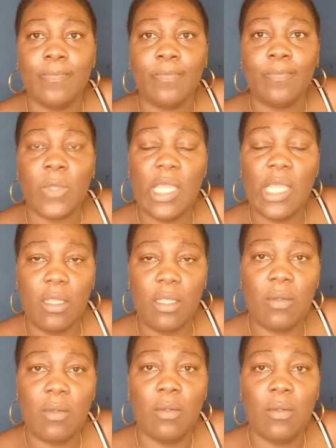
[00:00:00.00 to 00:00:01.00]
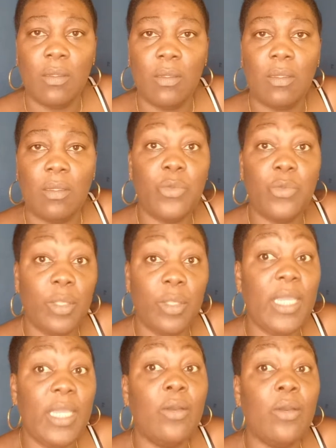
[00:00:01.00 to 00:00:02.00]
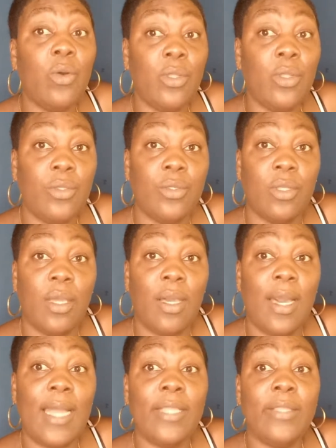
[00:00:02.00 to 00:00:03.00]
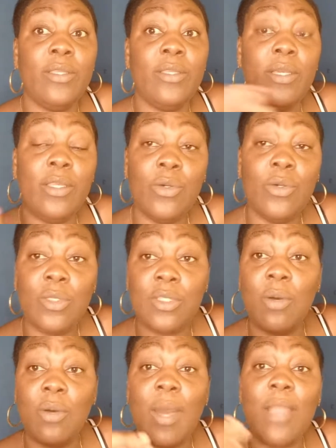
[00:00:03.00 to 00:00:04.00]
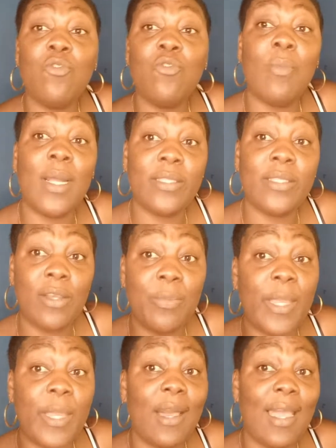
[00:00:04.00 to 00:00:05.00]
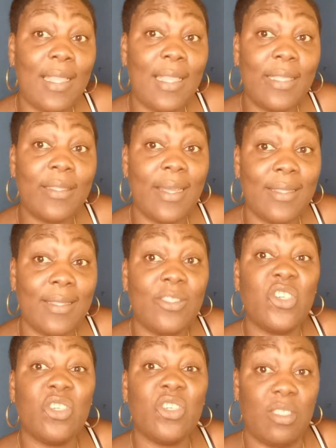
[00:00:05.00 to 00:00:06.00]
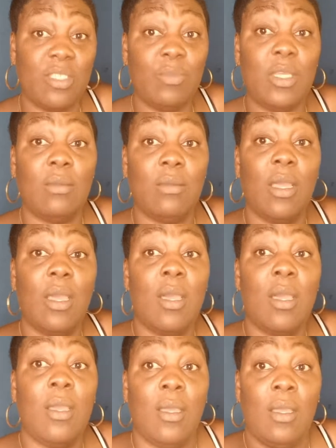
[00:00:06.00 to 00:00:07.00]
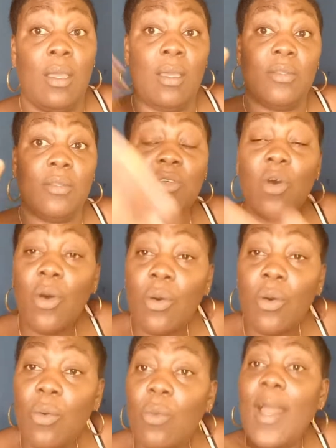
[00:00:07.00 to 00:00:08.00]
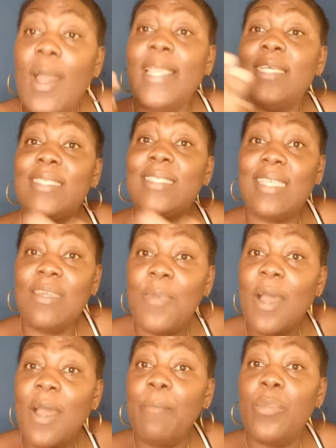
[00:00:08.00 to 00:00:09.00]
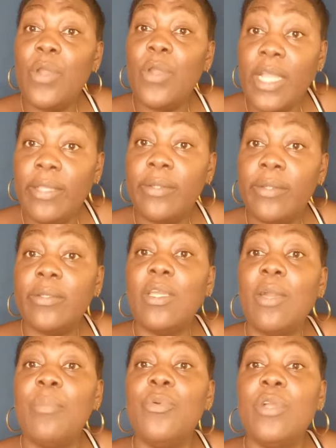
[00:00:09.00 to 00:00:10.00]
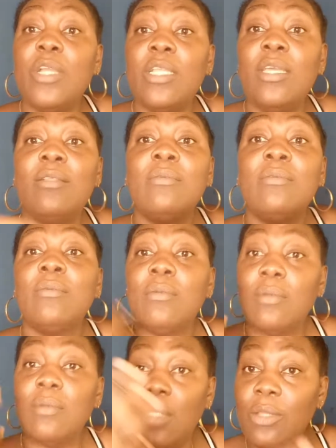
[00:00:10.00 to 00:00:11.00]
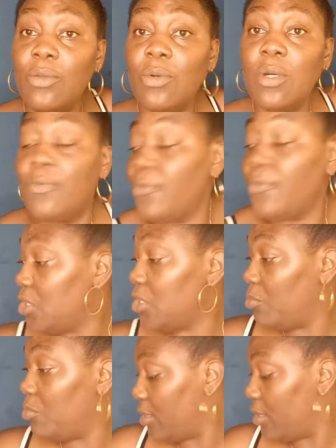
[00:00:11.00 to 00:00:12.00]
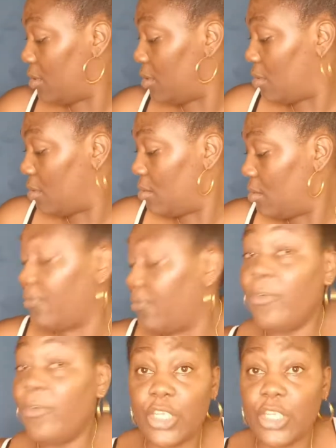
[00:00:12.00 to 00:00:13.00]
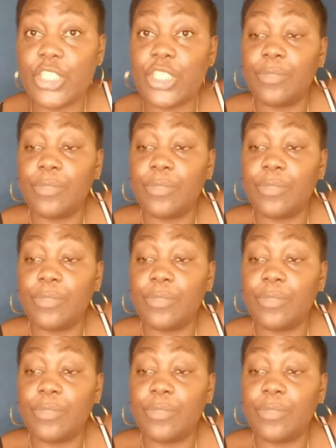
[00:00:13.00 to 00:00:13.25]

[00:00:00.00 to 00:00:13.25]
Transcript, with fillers: You know, it will be good, and you use some aromatherapy oil in that. Trust me. So while you sleep and breathe, you're breathing. You know, fresh breath, fresh.